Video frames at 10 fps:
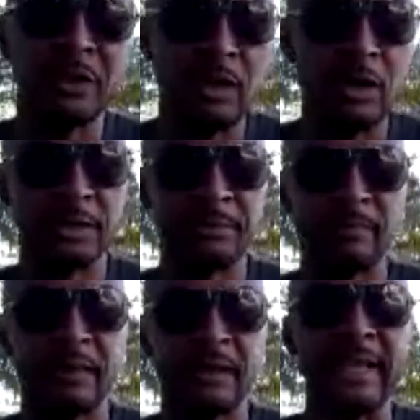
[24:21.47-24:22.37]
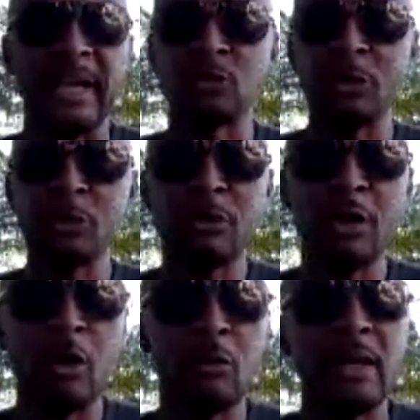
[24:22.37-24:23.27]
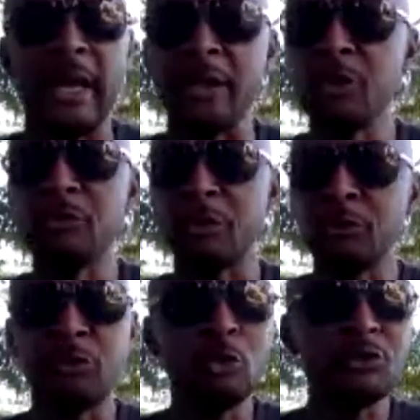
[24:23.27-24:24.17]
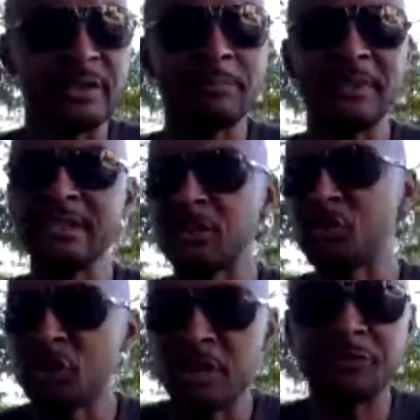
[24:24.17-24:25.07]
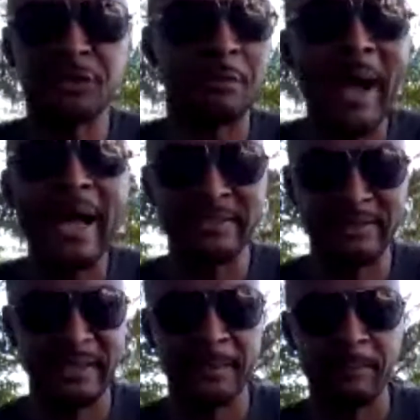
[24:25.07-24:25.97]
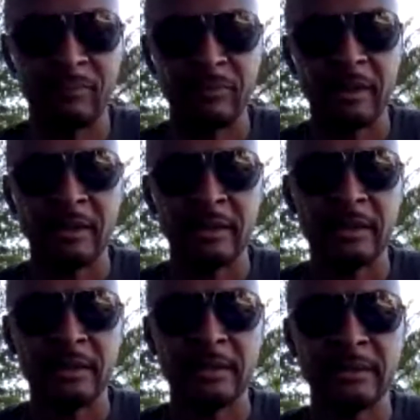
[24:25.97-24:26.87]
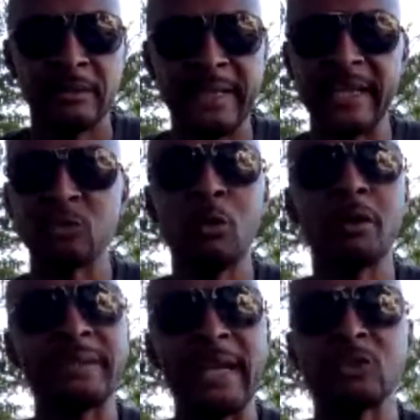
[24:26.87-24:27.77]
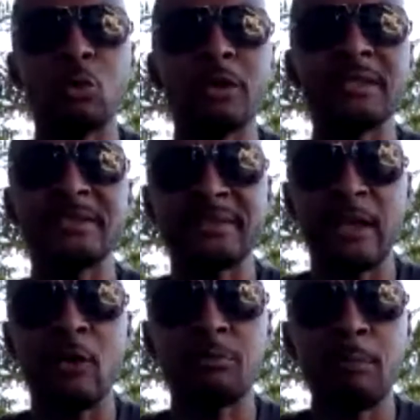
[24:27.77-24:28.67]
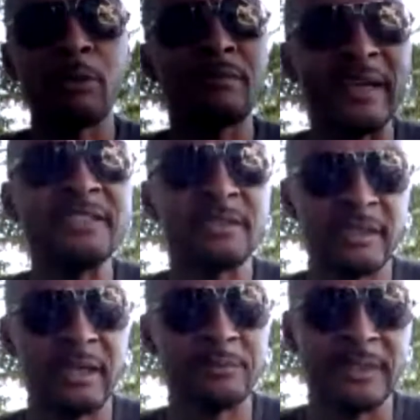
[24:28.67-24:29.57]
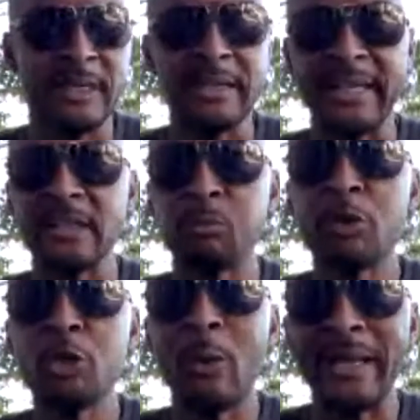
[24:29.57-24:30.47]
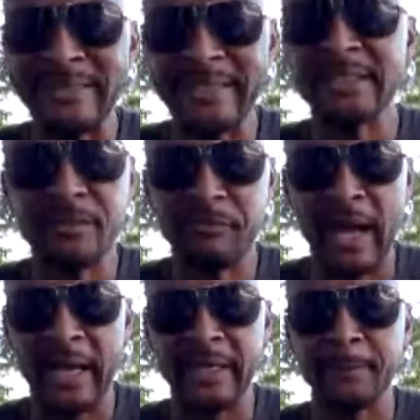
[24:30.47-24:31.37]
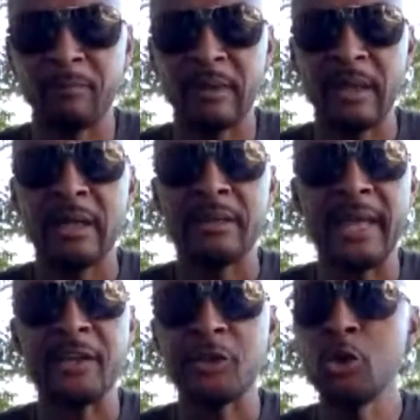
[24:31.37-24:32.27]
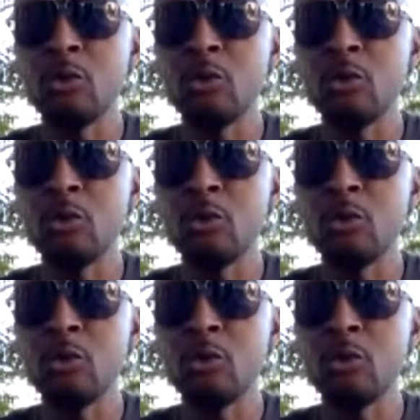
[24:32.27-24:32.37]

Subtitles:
on. That's when you go and you do something to shift your mindset. That's where the self-motivation comes in. That's when you identify that you are